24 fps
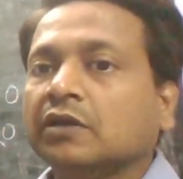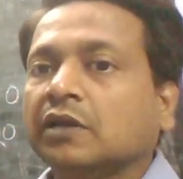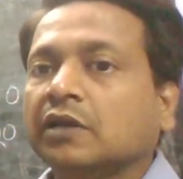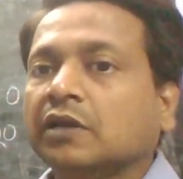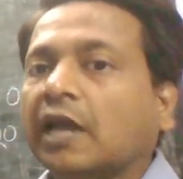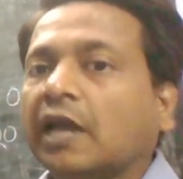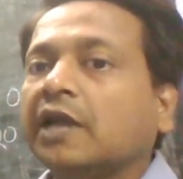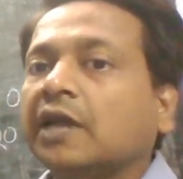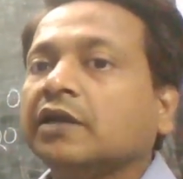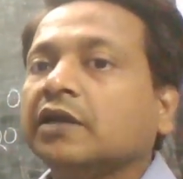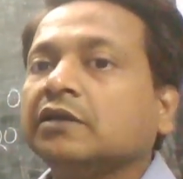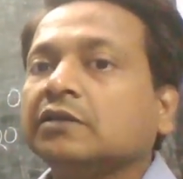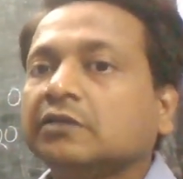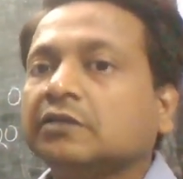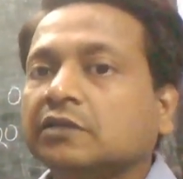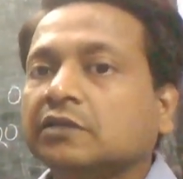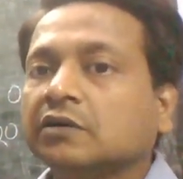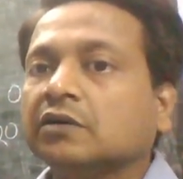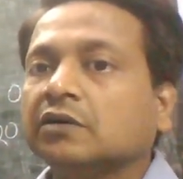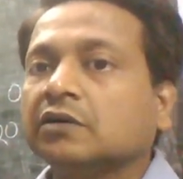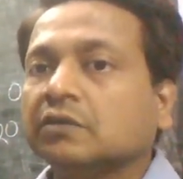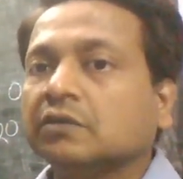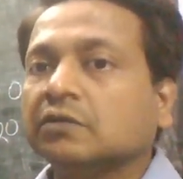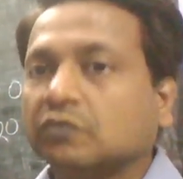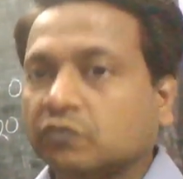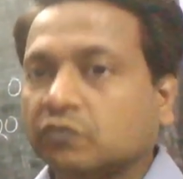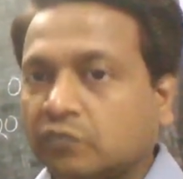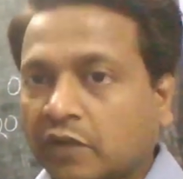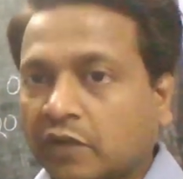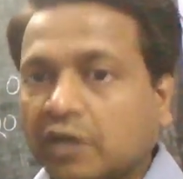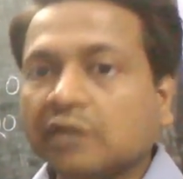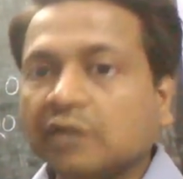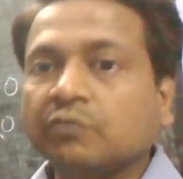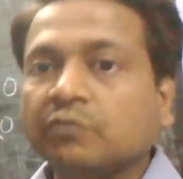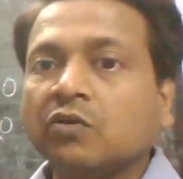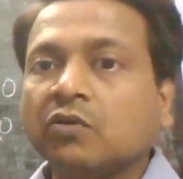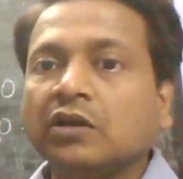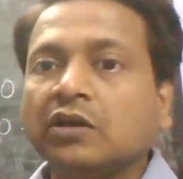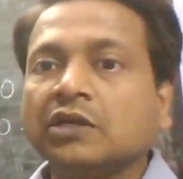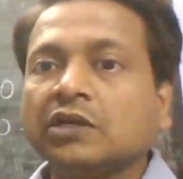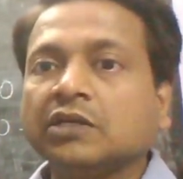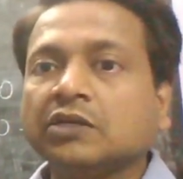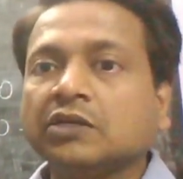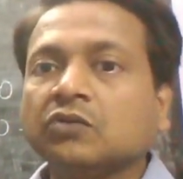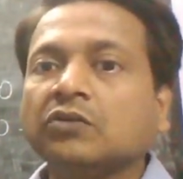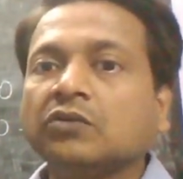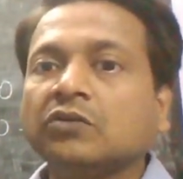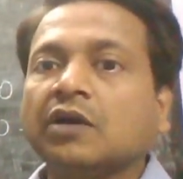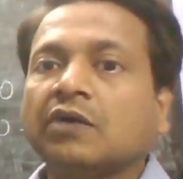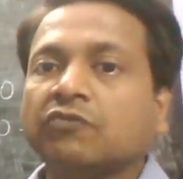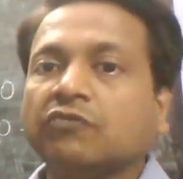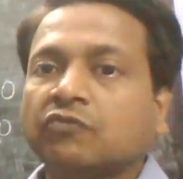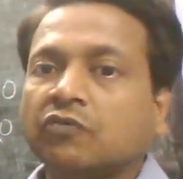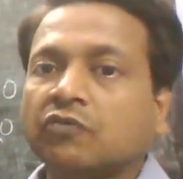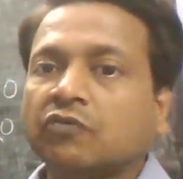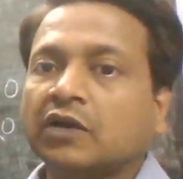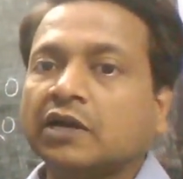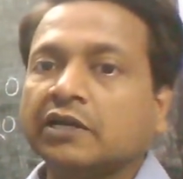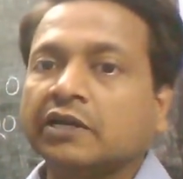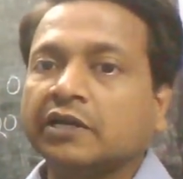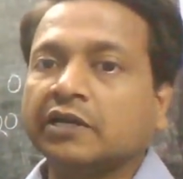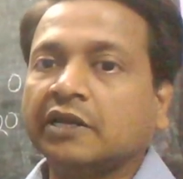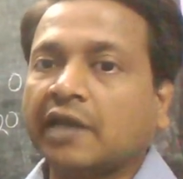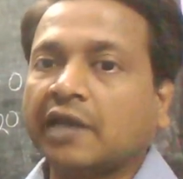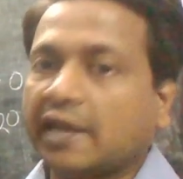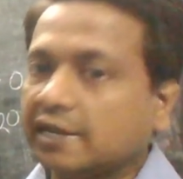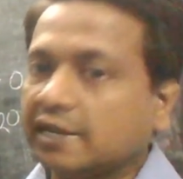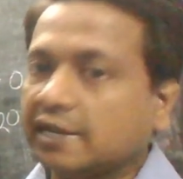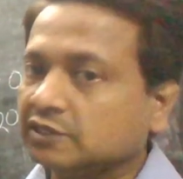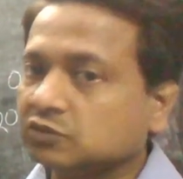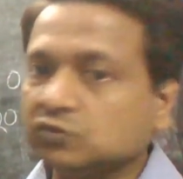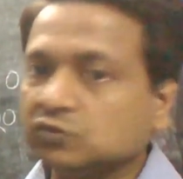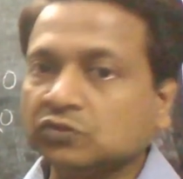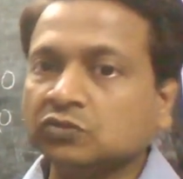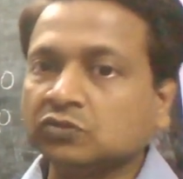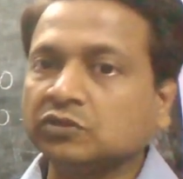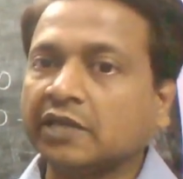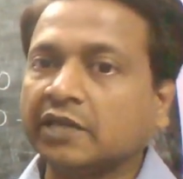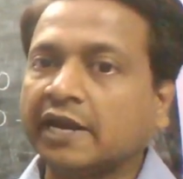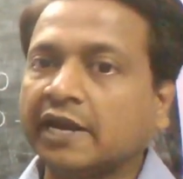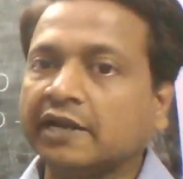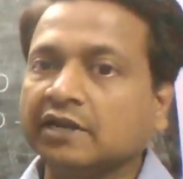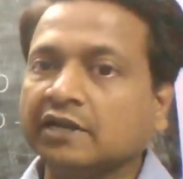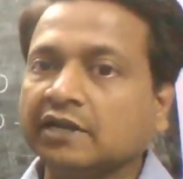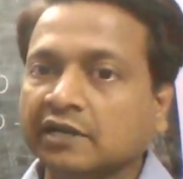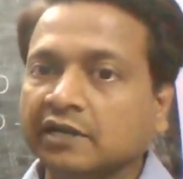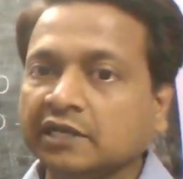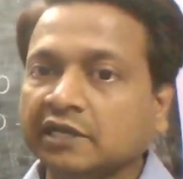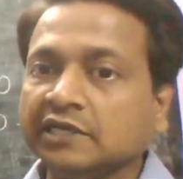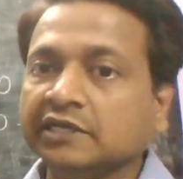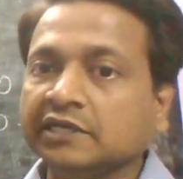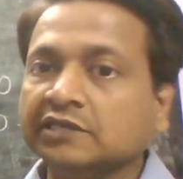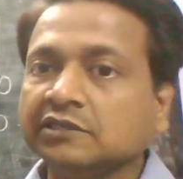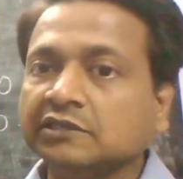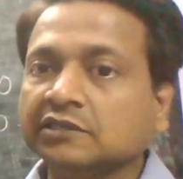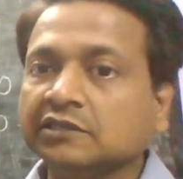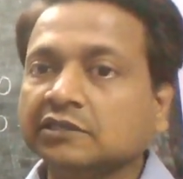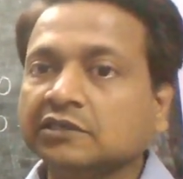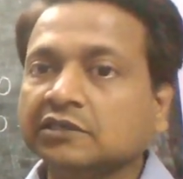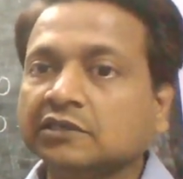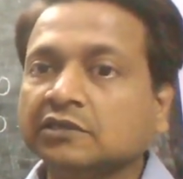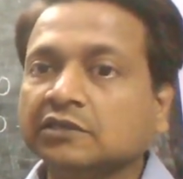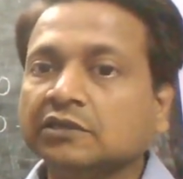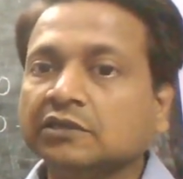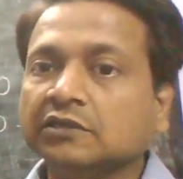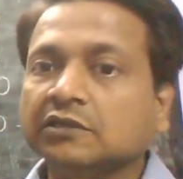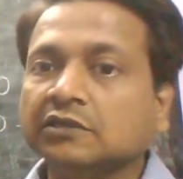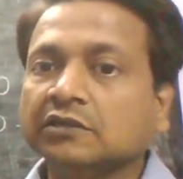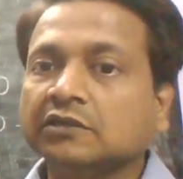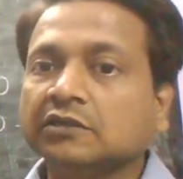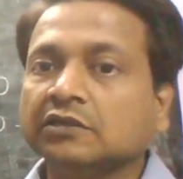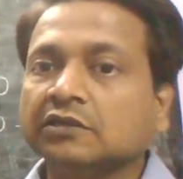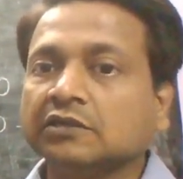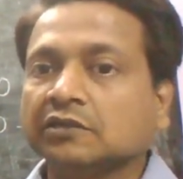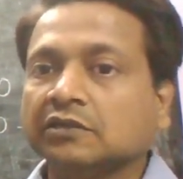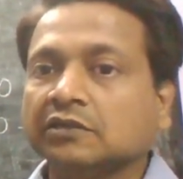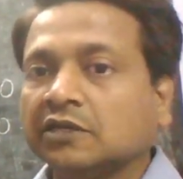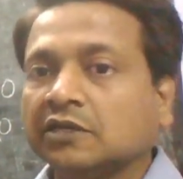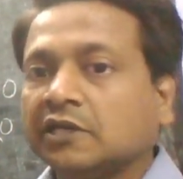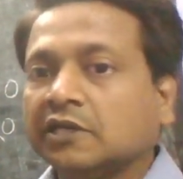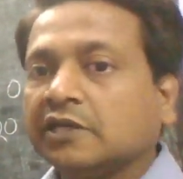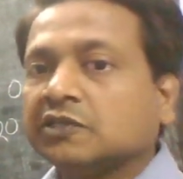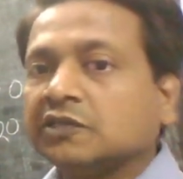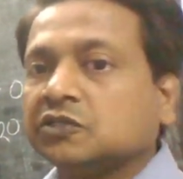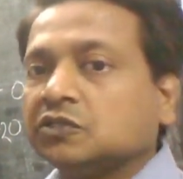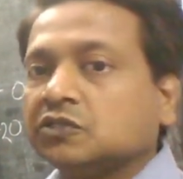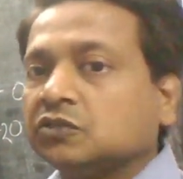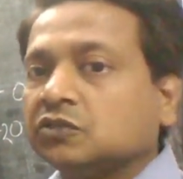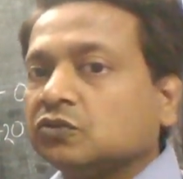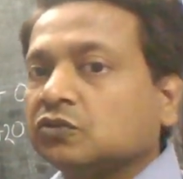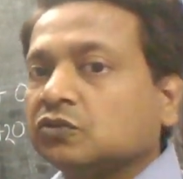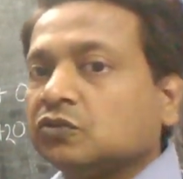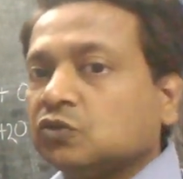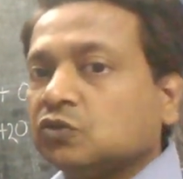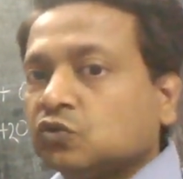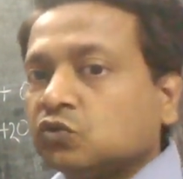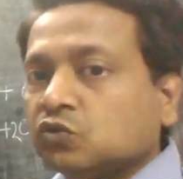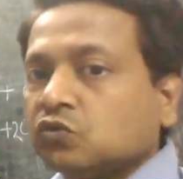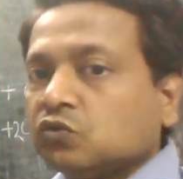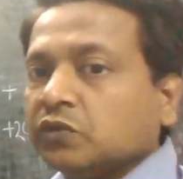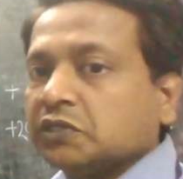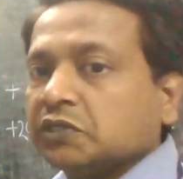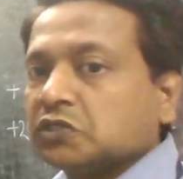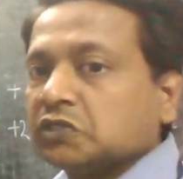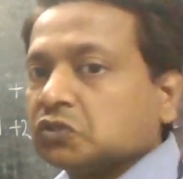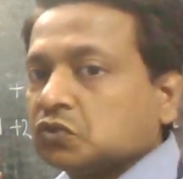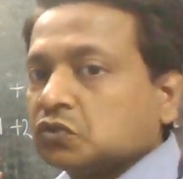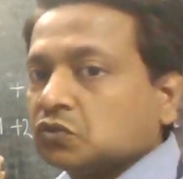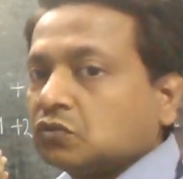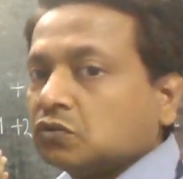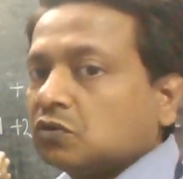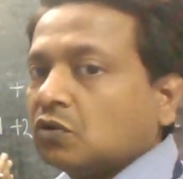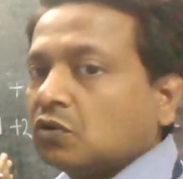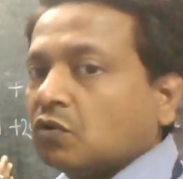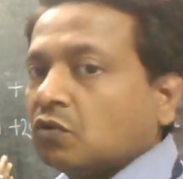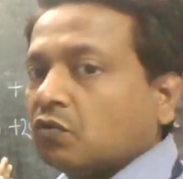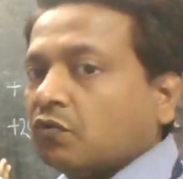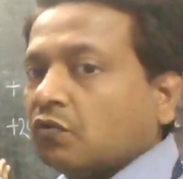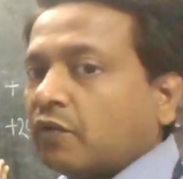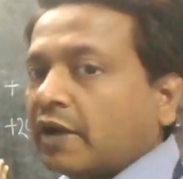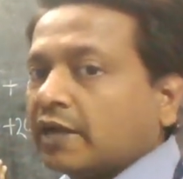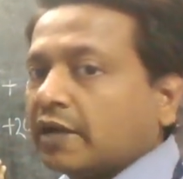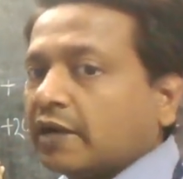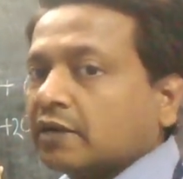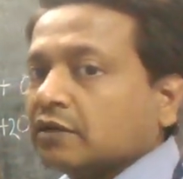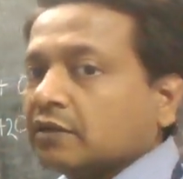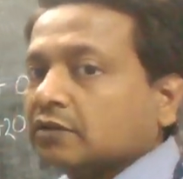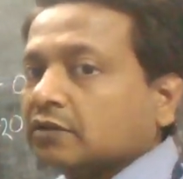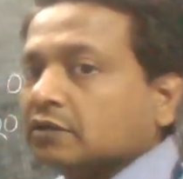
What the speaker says: and the one molecule of water, as you know, that need the ratio 2:1.